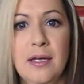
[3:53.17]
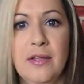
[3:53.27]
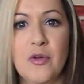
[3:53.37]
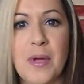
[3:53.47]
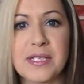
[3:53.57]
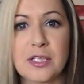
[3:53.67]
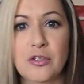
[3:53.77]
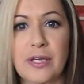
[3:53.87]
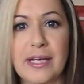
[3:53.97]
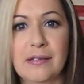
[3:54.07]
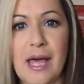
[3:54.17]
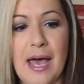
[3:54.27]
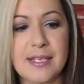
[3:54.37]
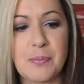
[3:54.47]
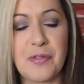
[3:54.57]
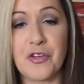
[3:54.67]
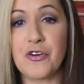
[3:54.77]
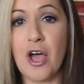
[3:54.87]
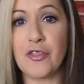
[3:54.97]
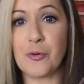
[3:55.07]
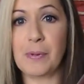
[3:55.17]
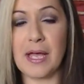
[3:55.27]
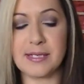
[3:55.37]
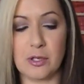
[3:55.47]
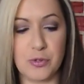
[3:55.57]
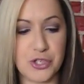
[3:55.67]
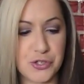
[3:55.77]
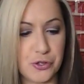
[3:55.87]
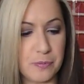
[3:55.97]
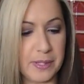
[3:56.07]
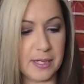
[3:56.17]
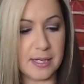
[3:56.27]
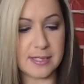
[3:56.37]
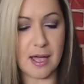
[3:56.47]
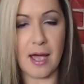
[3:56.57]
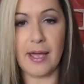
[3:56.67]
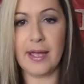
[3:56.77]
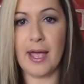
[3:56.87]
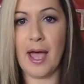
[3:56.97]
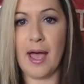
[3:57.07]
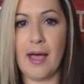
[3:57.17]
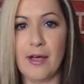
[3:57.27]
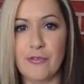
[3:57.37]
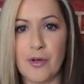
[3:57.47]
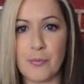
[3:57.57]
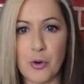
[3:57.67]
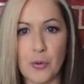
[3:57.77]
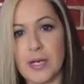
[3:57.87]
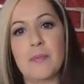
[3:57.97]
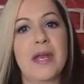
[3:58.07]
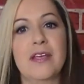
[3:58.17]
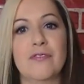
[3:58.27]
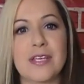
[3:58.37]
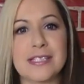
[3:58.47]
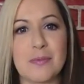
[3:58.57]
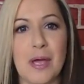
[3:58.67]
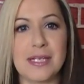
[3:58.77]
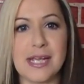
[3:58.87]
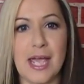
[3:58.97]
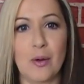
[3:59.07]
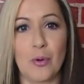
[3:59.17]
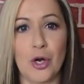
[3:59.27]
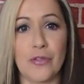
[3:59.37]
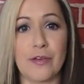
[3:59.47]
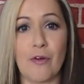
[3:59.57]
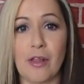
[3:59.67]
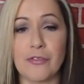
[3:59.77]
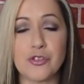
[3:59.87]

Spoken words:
They're meant to look like glass, but they're not. They're plastic, which is good because I have broken many of these in my day where they fall off the